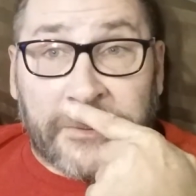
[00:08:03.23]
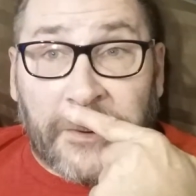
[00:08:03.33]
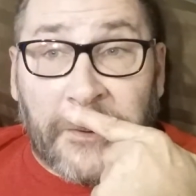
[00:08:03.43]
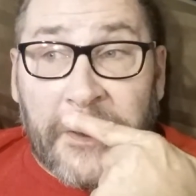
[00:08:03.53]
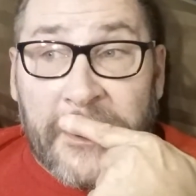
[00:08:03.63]

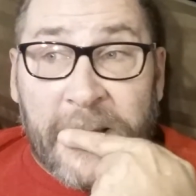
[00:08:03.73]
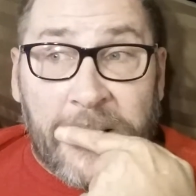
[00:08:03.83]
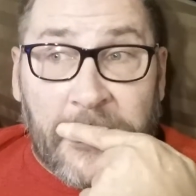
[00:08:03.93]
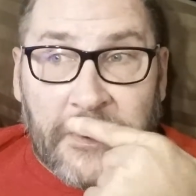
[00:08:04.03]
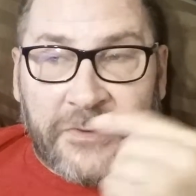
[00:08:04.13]

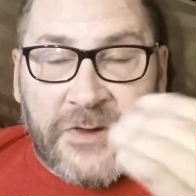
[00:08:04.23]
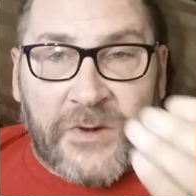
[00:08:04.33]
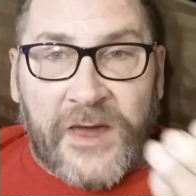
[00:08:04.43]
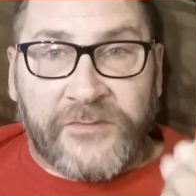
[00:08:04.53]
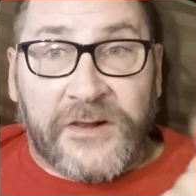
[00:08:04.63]

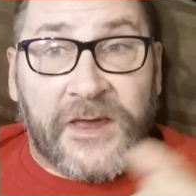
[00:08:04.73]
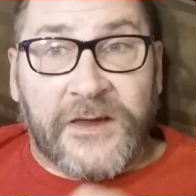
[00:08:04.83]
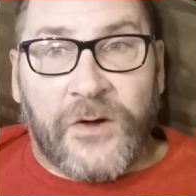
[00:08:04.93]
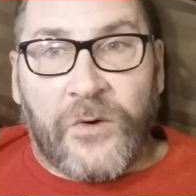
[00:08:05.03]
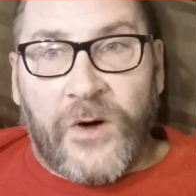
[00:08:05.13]
to
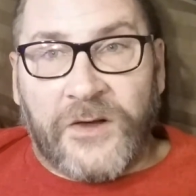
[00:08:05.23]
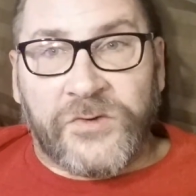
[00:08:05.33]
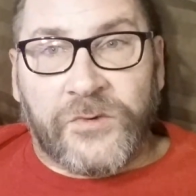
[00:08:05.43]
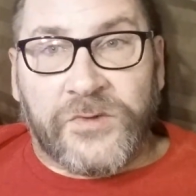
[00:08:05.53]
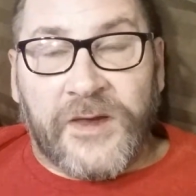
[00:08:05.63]
let go
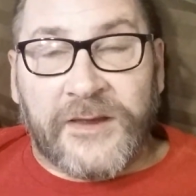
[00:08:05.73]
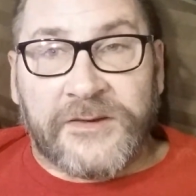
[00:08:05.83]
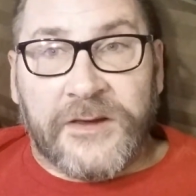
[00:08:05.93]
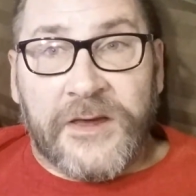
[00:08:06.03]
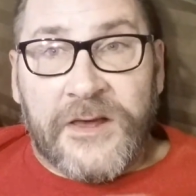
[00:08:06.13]
also that